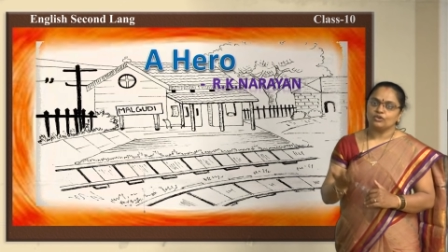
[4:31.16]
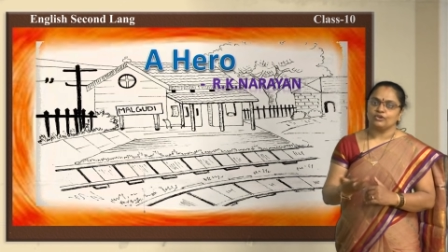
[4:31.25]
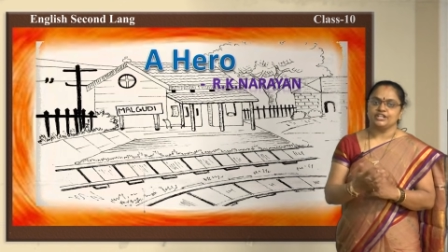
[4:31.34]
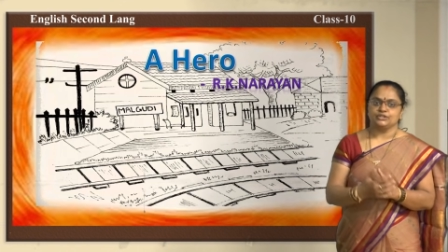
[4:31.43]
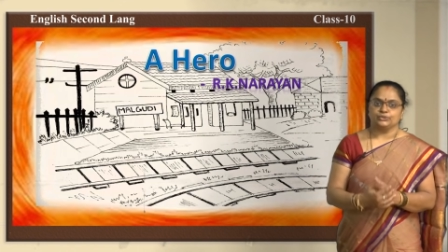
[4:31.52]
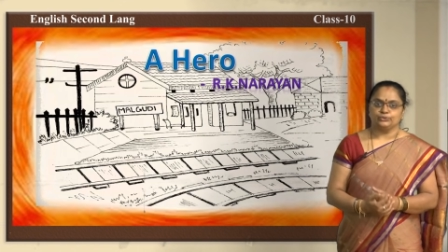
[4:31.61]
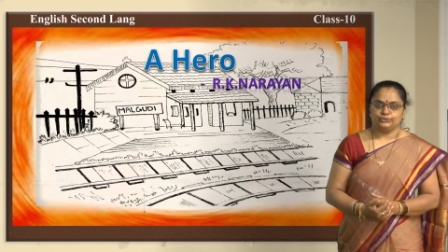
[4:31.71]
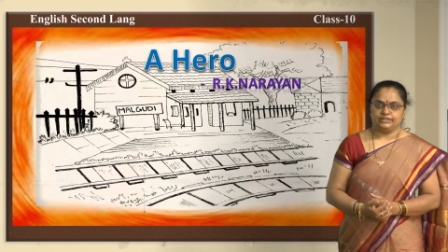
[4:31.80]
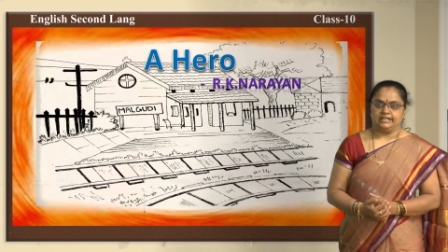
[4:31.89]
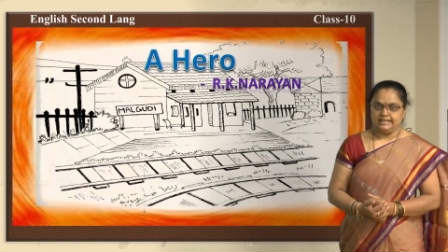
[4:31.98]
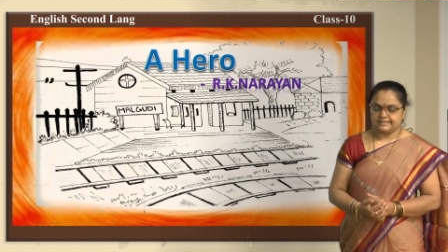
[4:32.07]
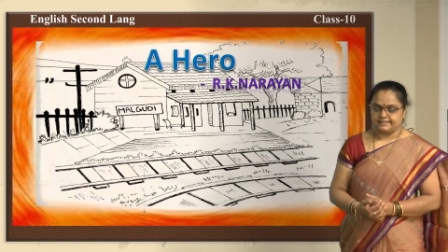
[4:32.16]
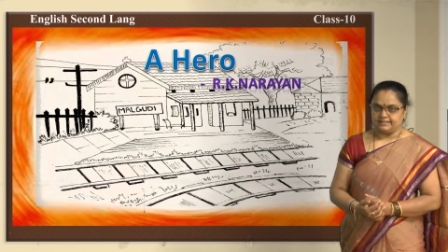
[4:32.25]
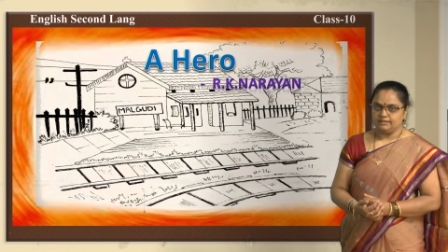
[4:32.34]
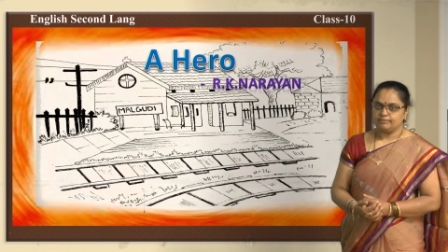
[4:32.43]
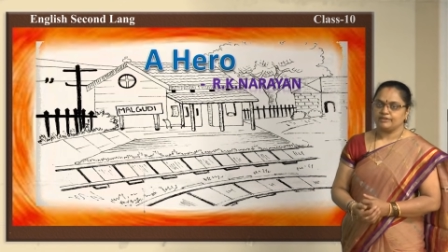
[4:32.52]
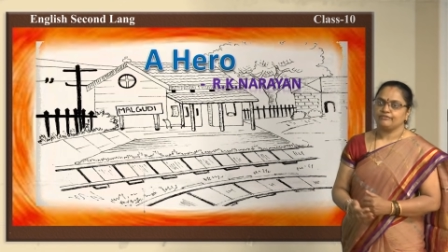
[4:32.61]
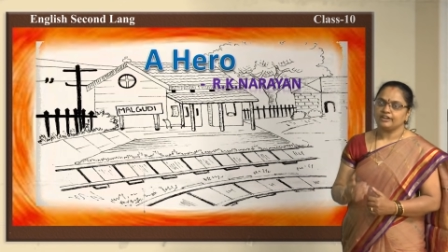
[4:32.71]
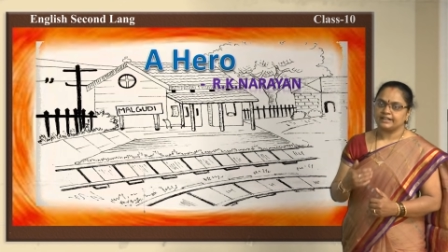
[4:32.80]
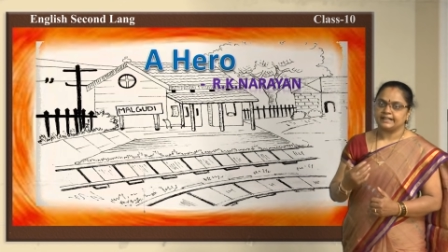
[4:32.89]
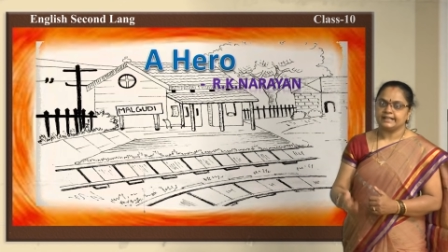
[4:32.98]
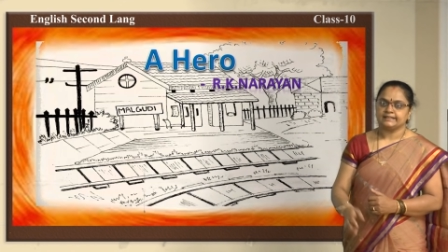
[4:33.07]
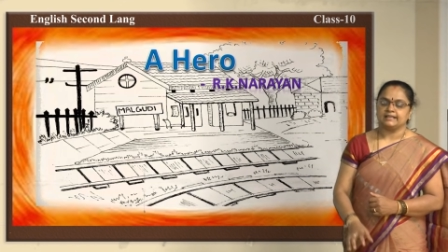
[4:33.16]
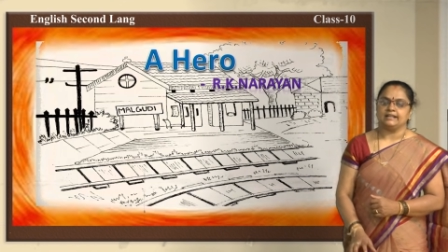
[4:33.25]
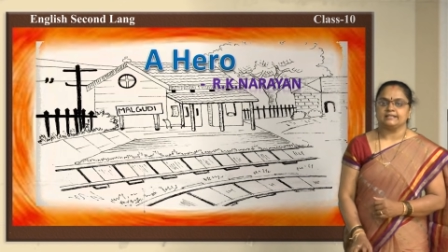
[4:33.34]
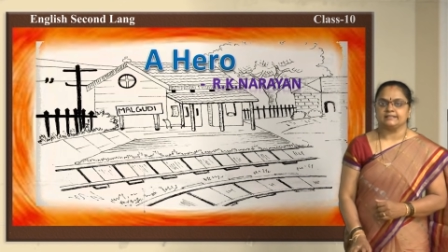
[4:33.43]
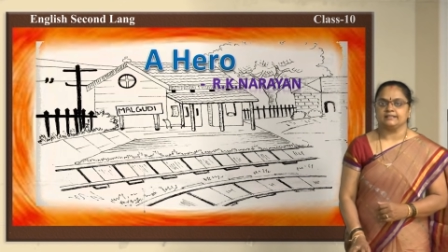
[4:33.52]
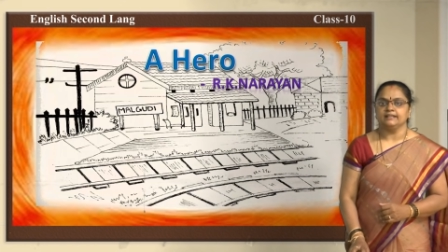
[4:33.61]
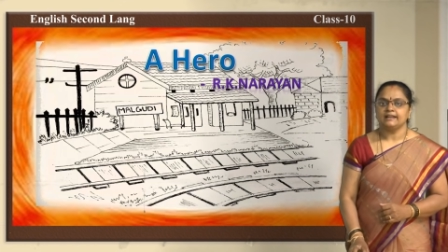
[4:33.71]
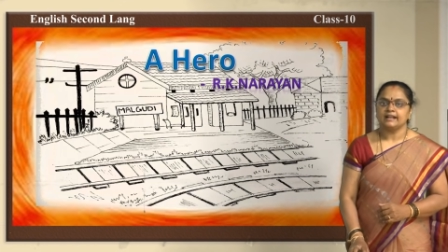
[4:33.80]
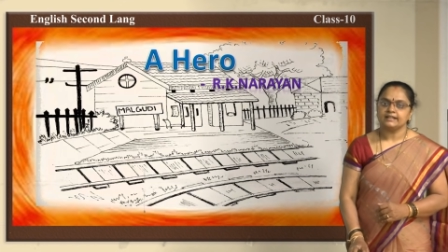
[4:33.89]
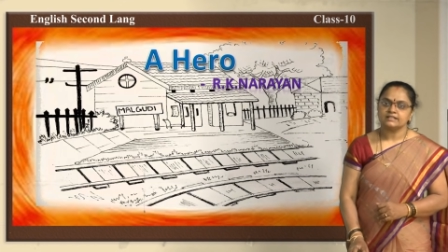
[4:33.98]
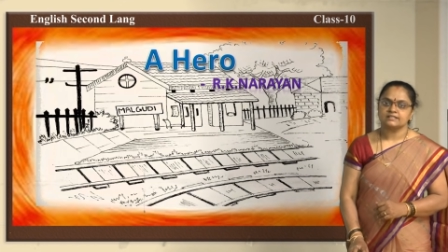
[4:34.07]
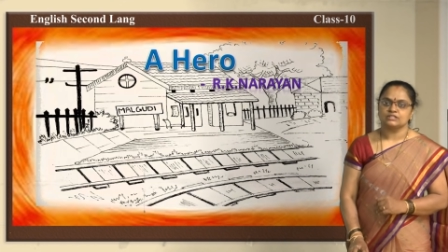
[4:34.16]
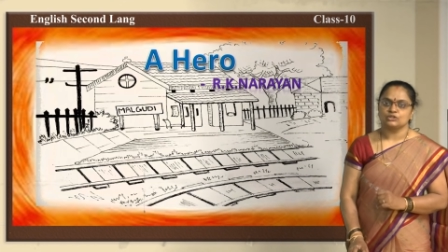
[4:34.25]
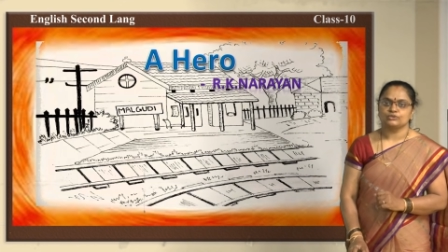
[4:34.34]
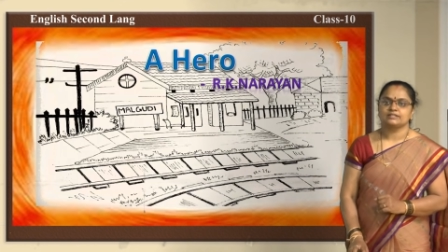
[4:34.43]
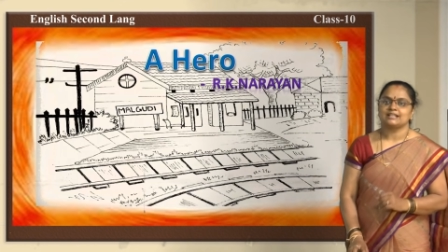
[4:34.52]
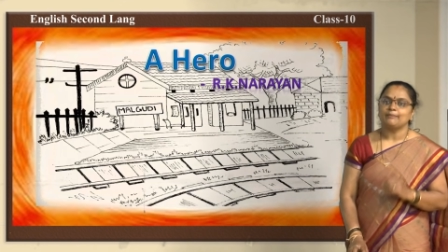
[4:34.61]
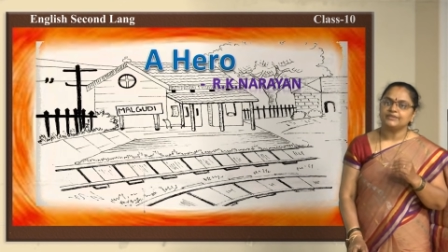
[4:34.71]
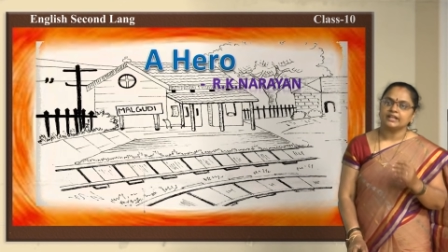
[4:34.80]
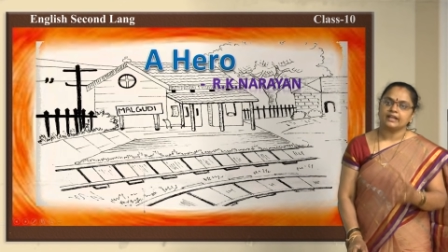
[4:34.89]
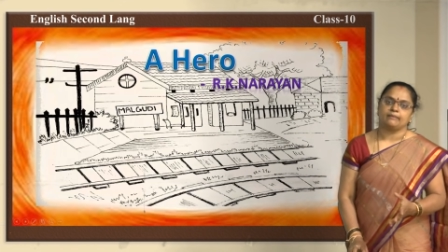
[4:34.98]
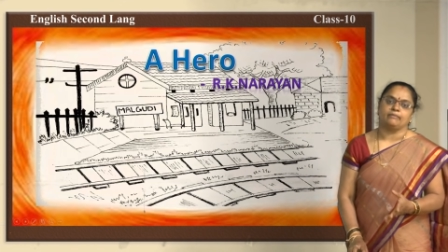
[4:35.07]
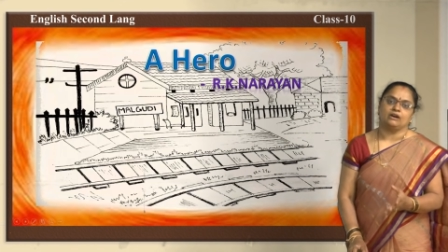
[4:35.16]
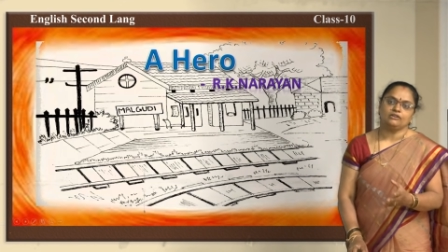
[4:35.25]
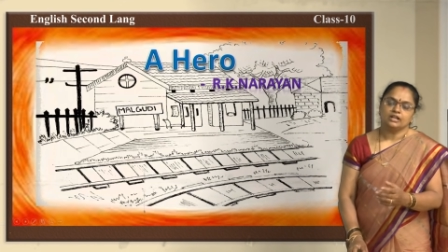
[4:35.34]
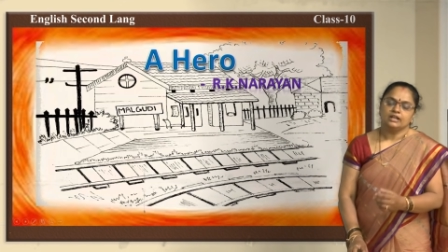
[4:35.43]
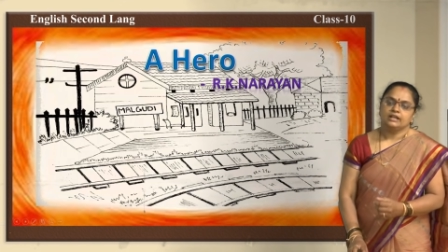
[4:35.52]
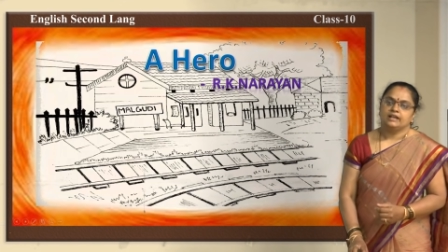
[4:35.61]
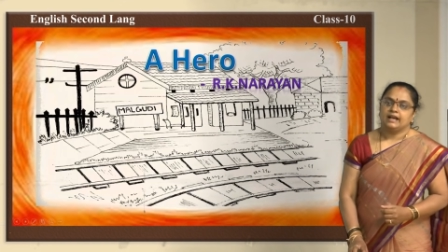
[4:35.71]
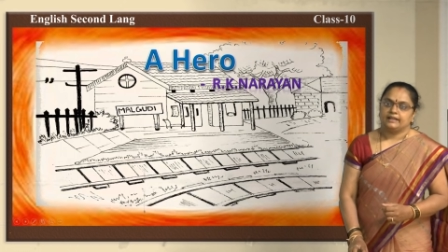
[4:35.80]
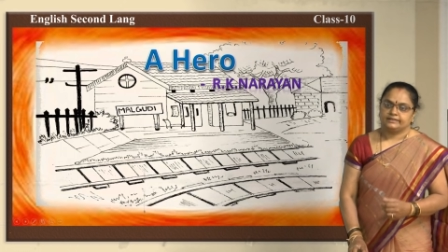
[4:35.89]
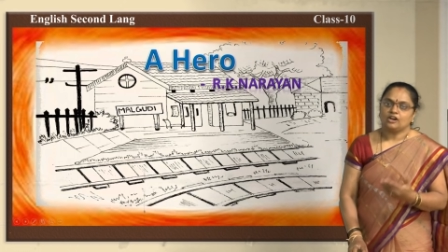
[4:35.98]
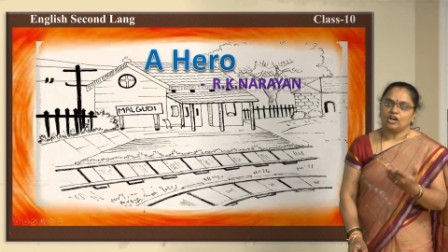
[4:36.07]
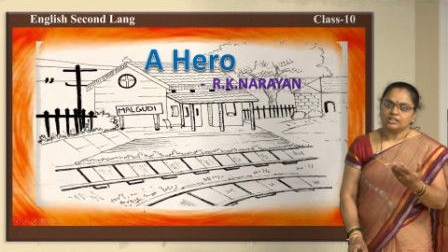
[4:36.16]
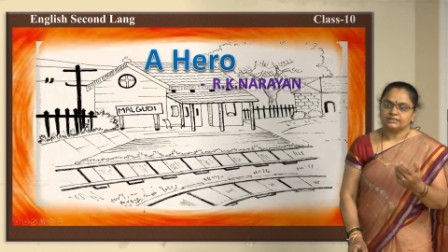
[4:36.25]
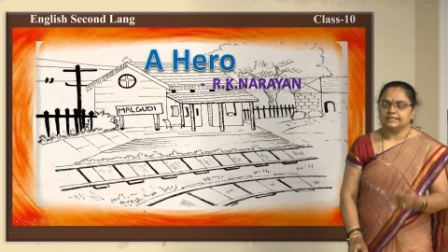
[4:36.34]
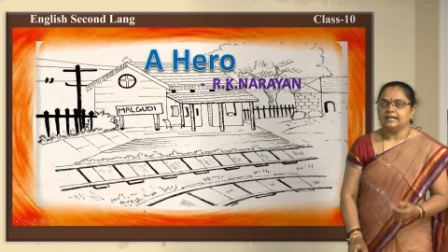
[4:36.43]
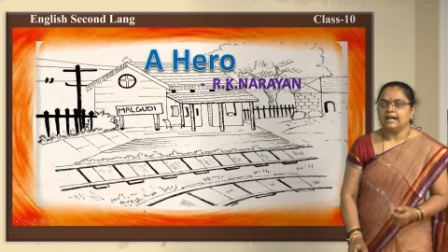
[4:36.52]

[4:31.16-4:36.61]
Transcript: going to the lesson, before reading the lesson, let us know something about the author